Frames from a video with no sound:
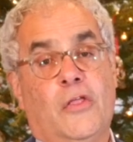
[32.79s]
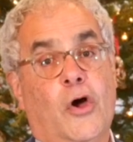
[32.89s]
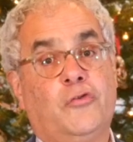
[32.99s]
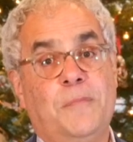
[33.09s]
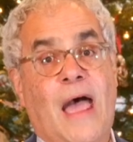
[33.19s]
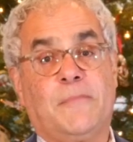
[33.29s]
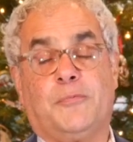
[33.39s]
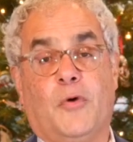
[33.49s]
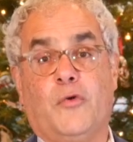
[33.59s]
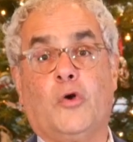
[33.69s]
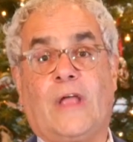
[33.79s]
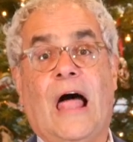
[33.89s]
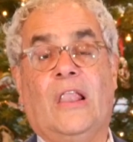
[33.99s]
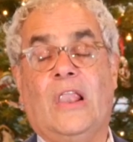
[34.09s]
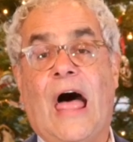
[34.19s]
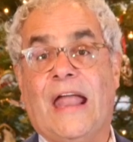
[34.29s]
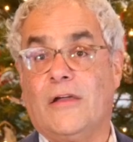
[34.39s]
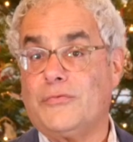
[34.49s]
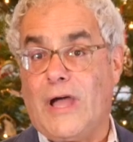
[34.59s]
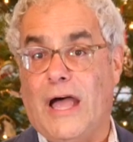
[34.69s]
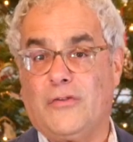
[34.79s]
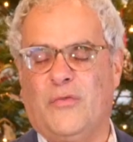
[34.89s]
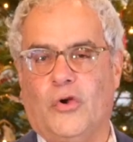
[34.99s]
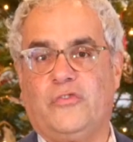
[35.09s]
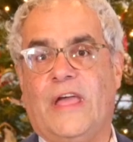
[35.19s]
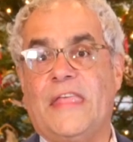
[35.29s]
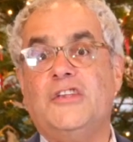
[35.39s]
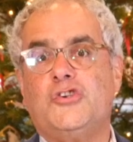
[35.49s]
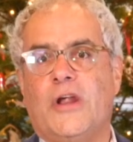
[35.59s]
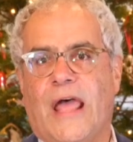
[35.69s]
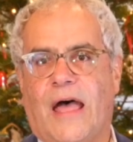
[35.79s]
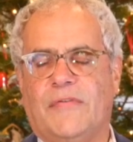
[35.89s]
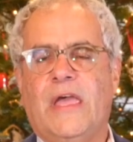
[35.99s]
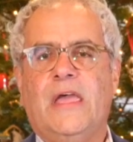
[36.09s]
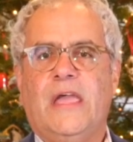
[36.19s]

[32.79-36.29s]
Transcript: Those maps provoked a lot of controversy, and they should have.